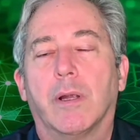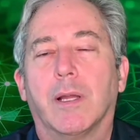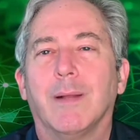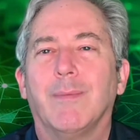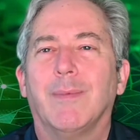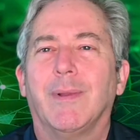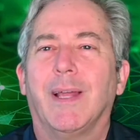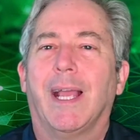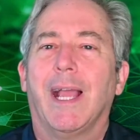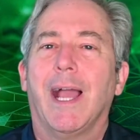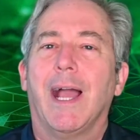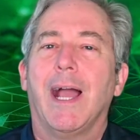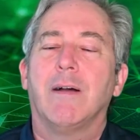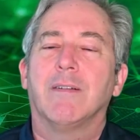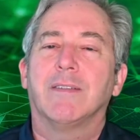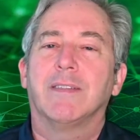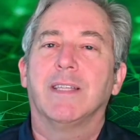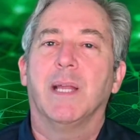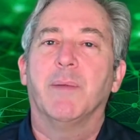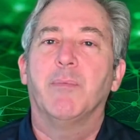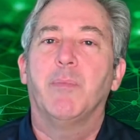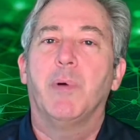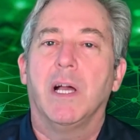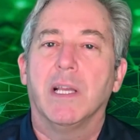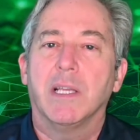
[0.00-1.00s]
I'm like, how is
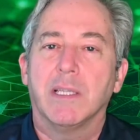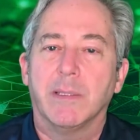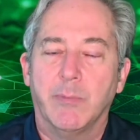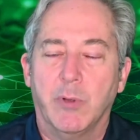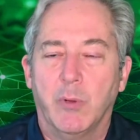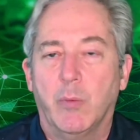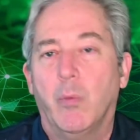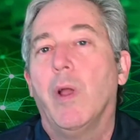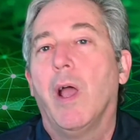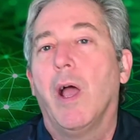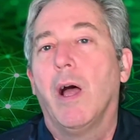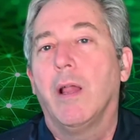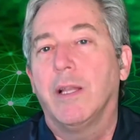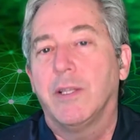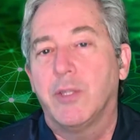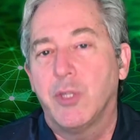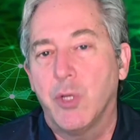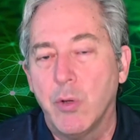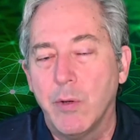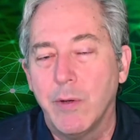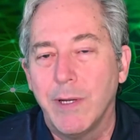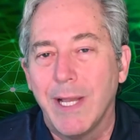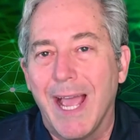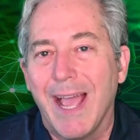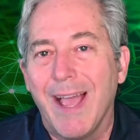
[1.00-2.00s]
that possible? Well, it
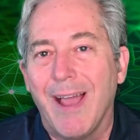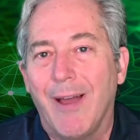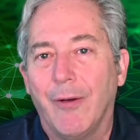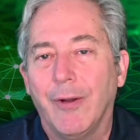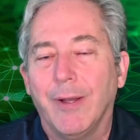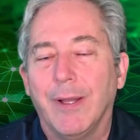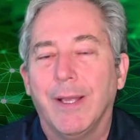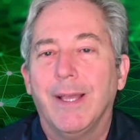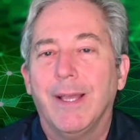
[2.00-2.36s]
turned out